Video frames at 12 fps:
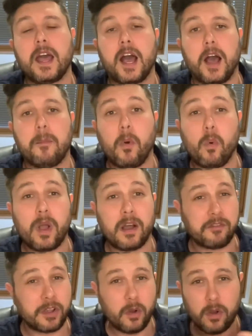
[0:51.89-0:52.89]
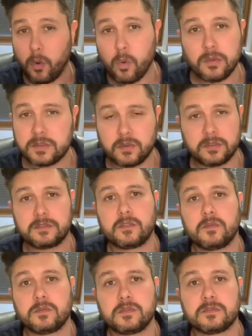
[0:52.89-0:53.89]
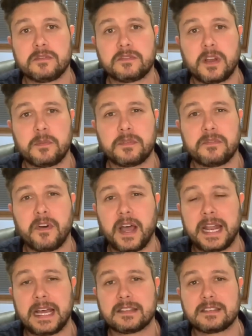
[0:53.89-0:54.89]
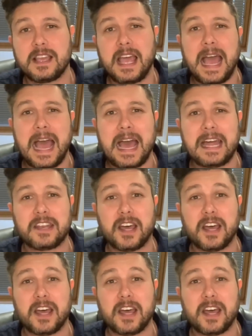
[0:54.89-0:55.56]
all covering all sorts of type of finance and